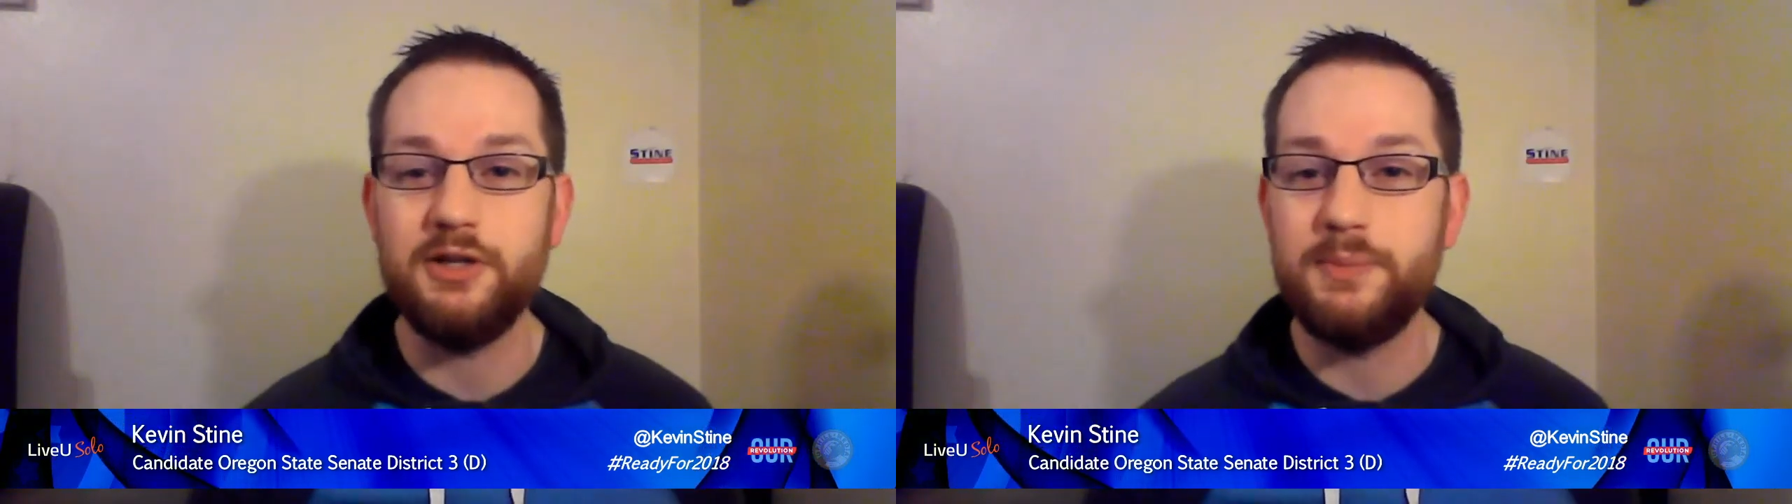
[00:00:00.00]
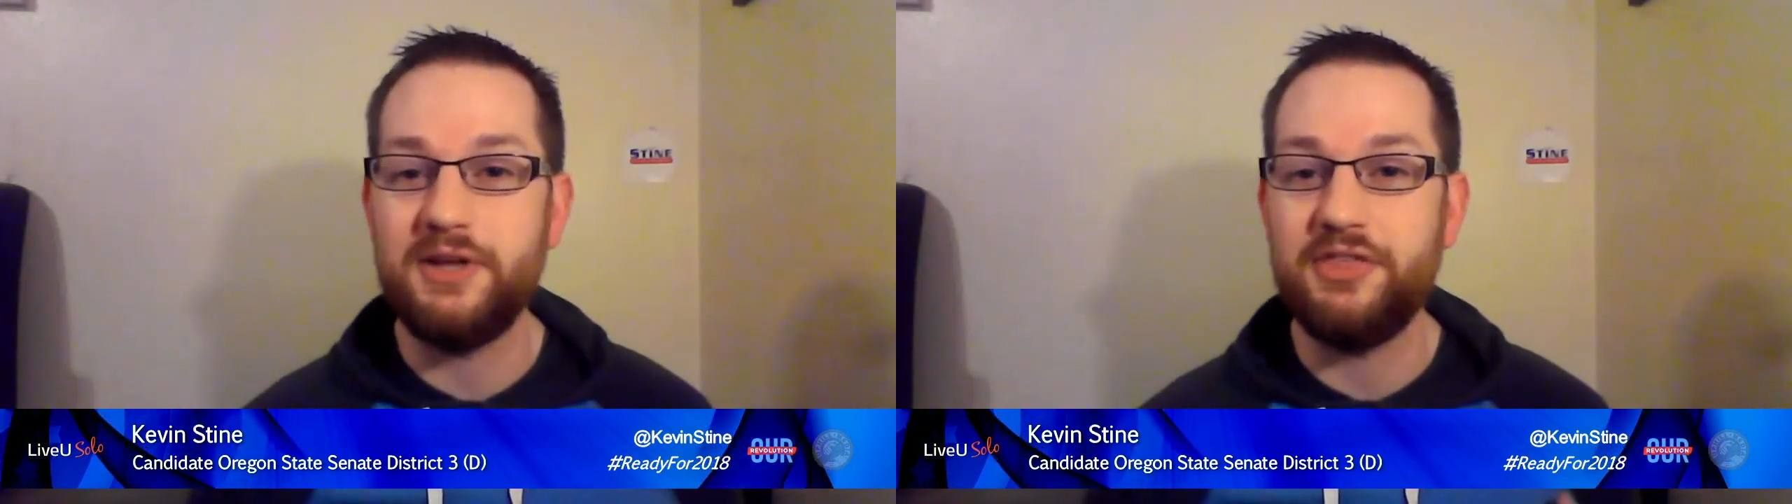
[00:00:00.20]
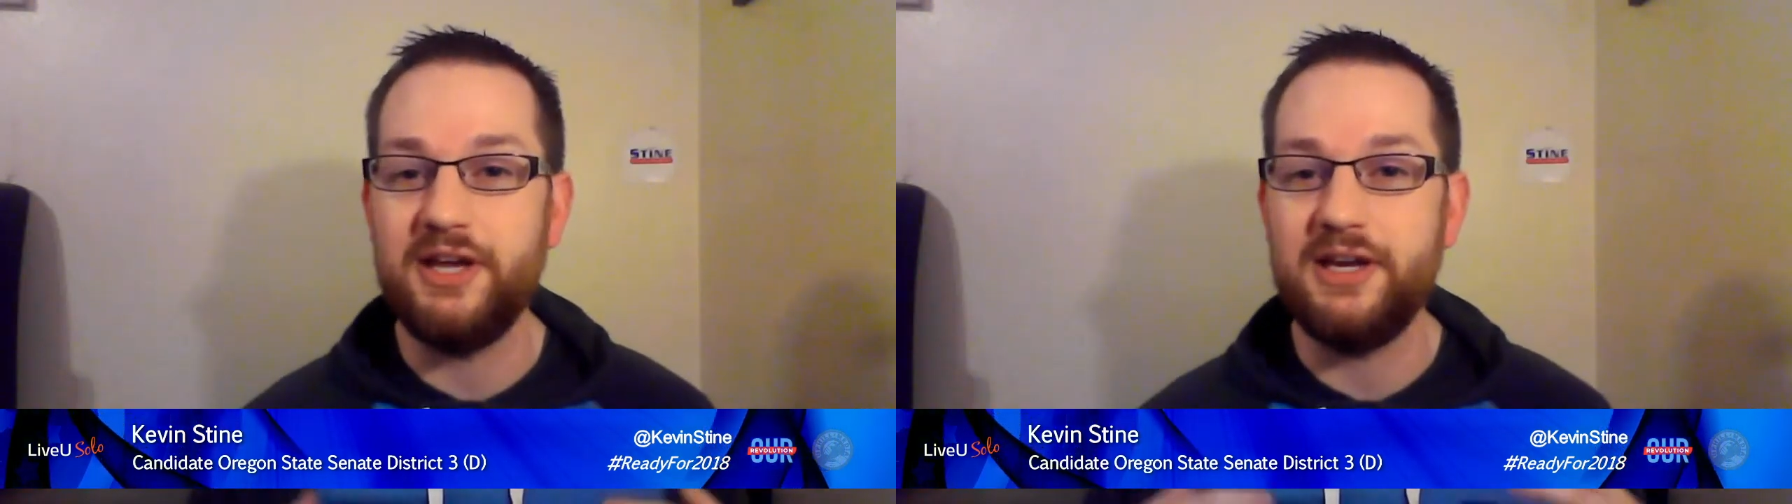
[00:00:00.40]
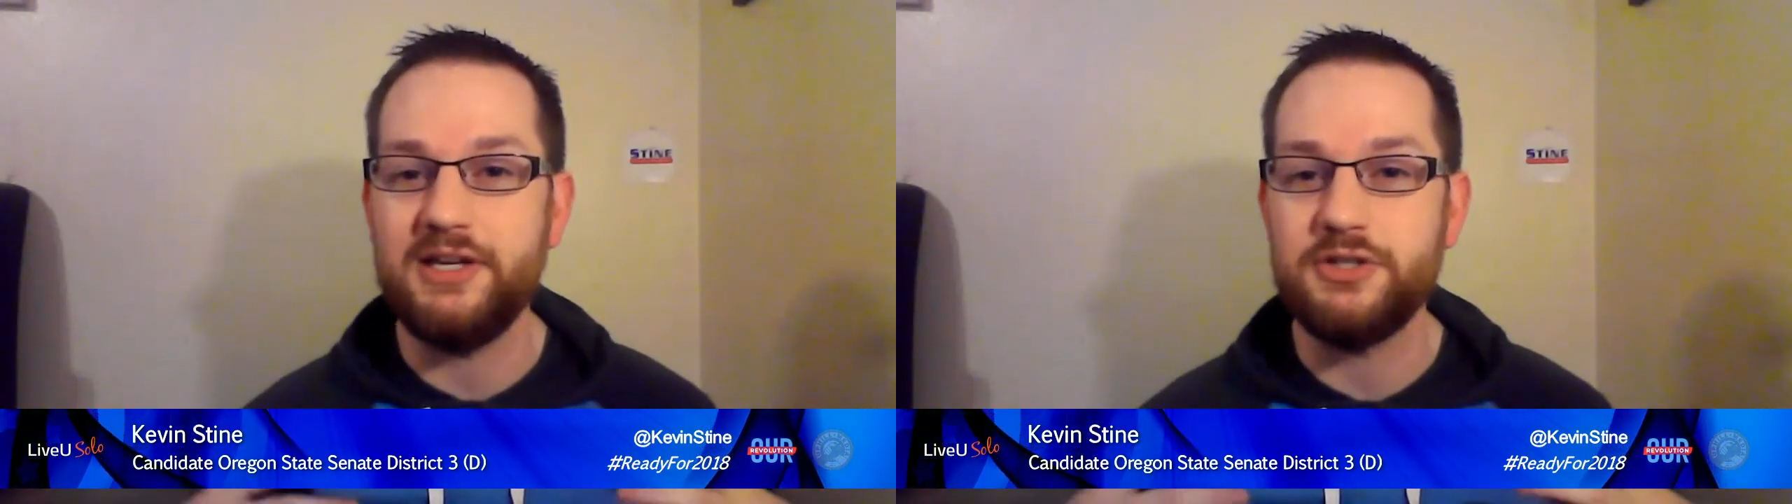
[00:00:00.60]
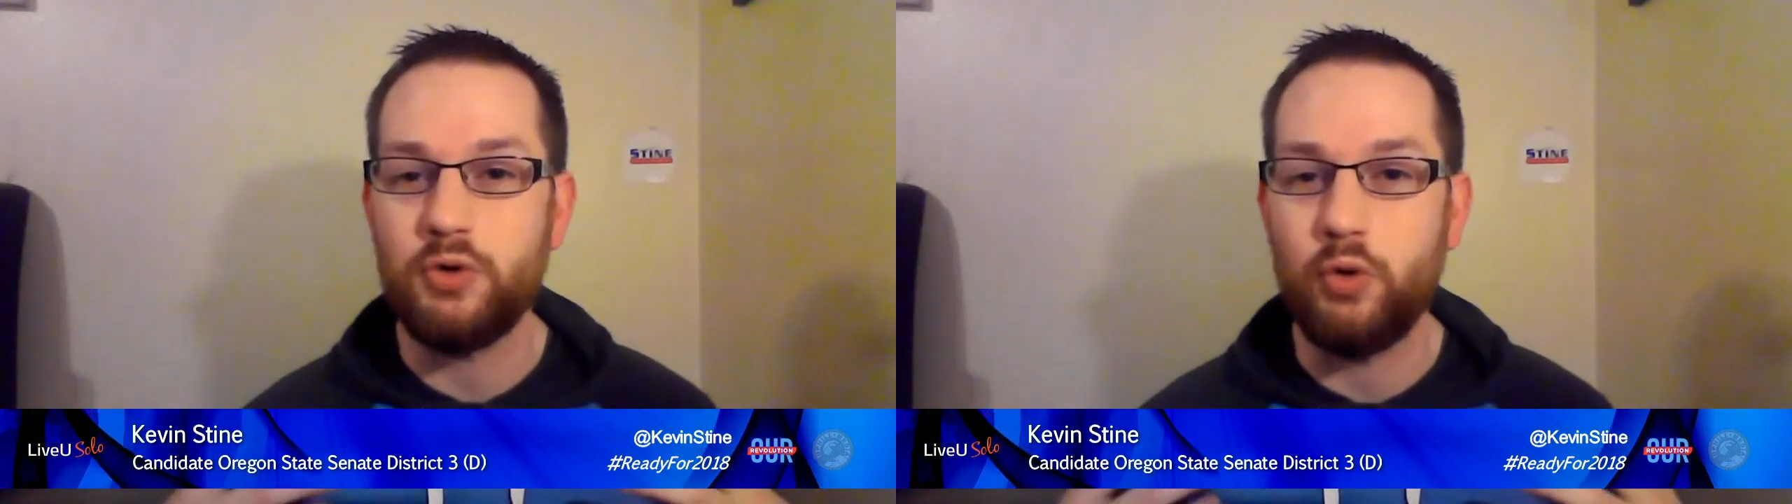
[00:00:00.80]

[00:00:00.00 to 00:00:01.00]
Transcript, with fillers: Another big thing is